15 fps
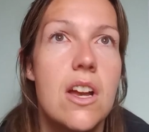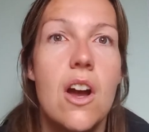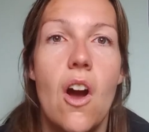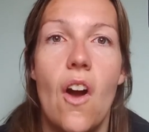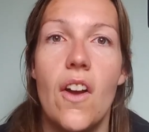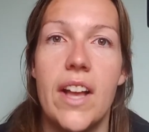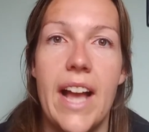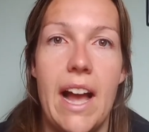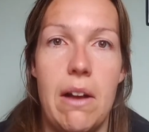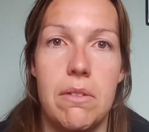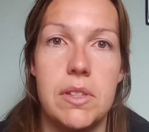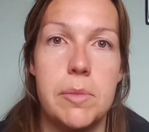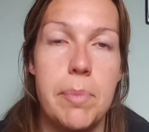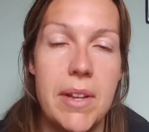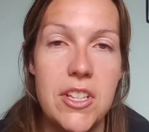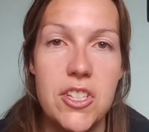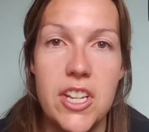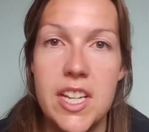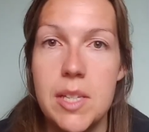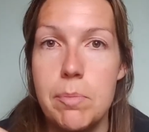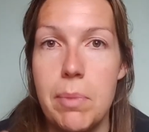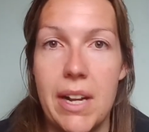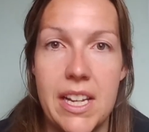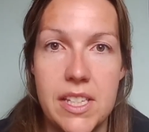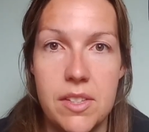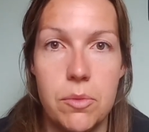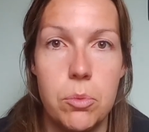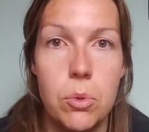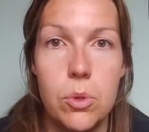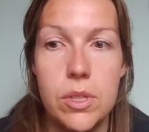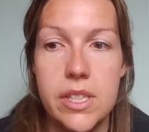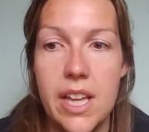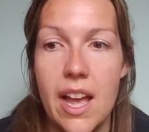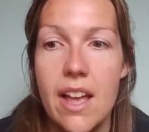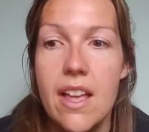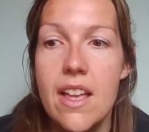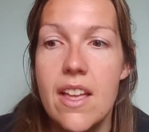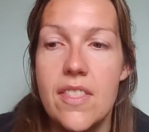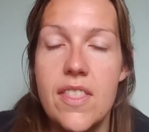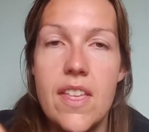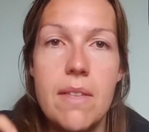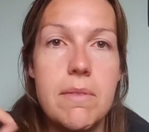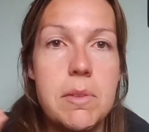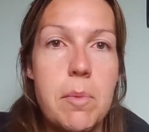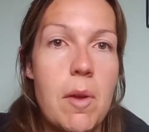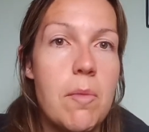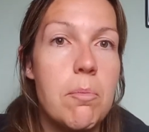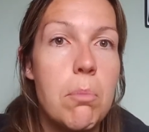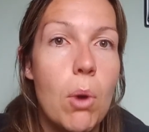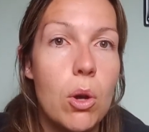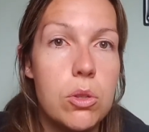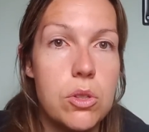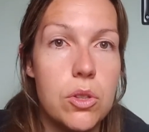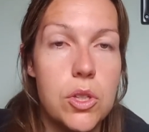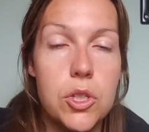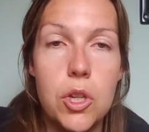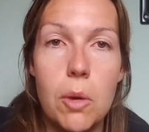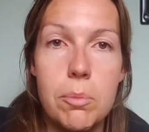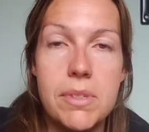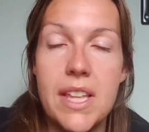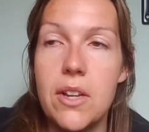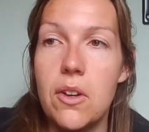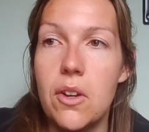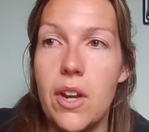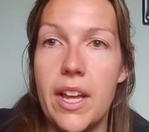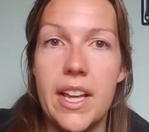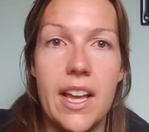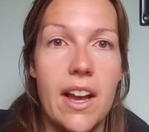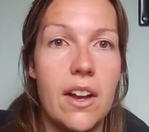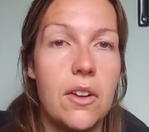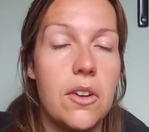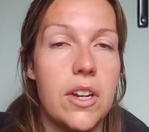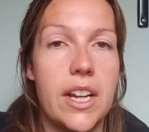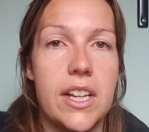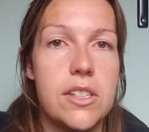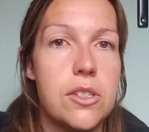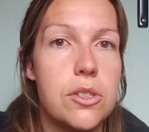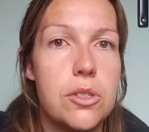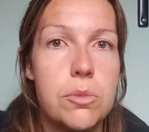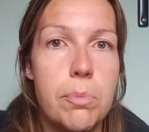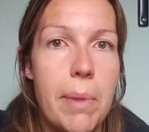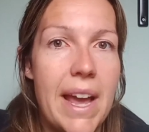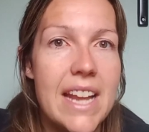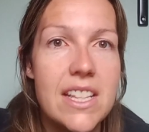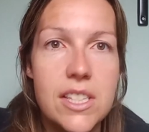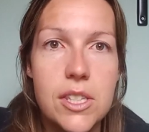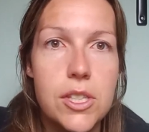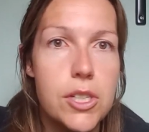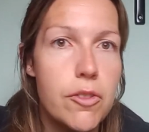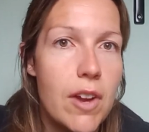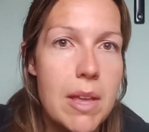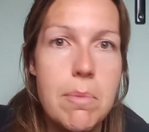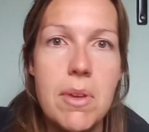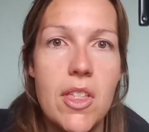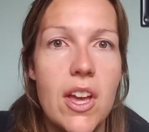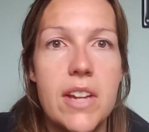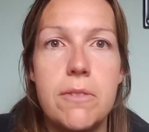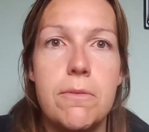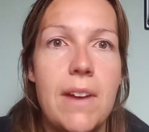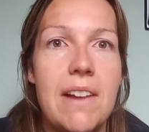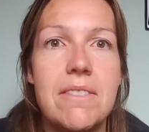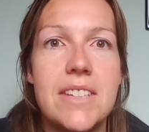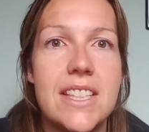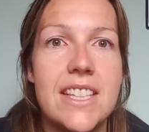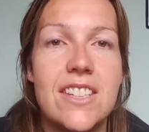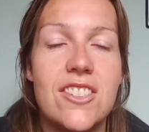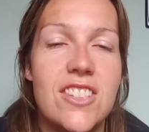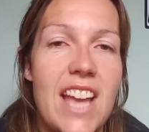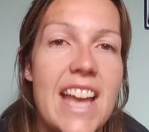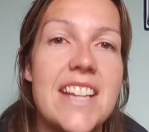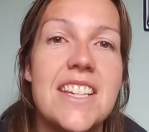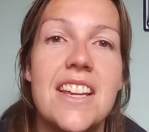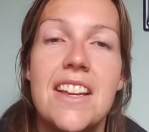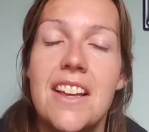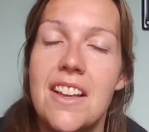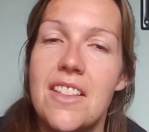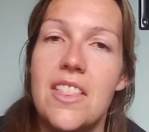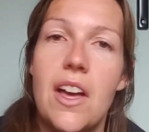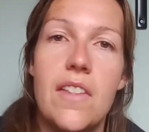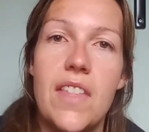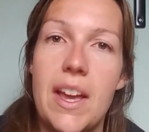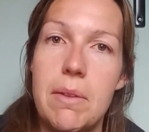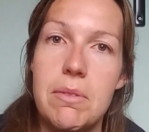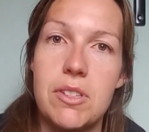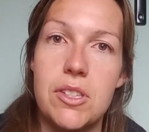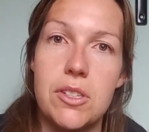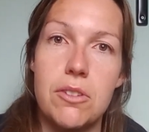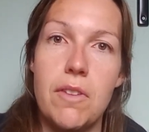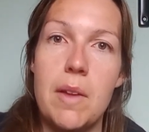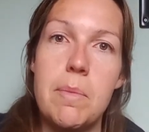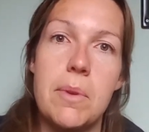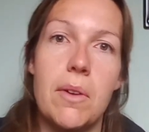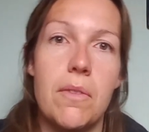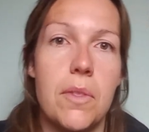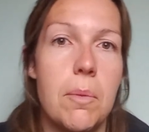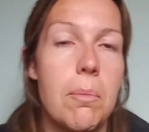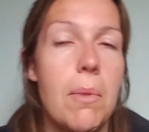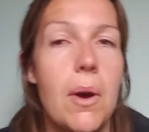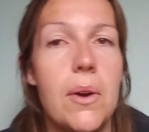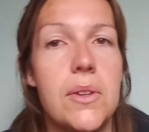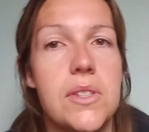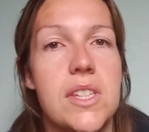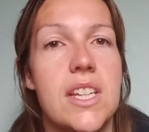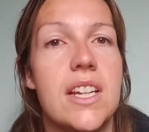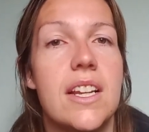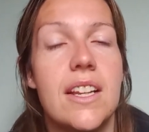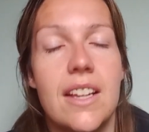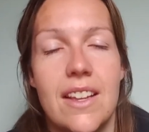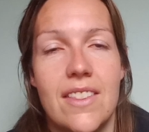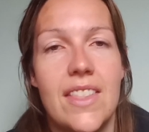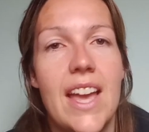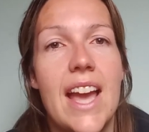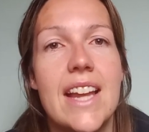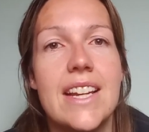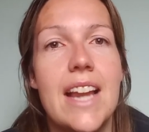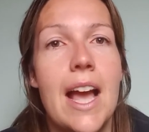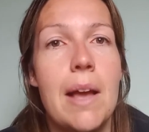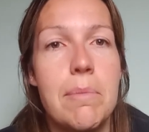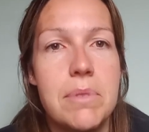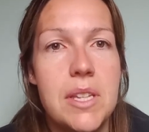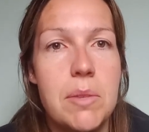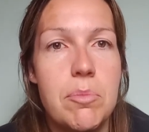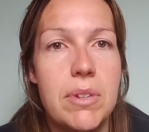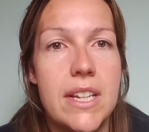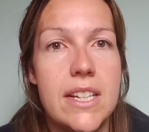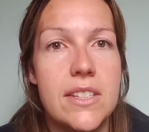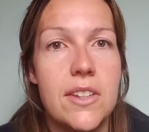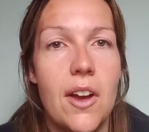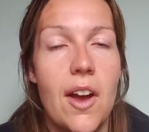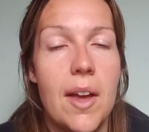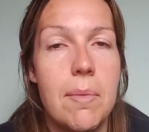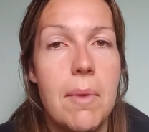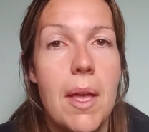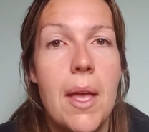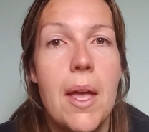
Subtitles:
I get out sponges, buckets of water, then there was a bit of moss on the top, so they got like a paint scraper that I'd found in the shed that they were scraping off the moss, and they had an absolutely brilliant time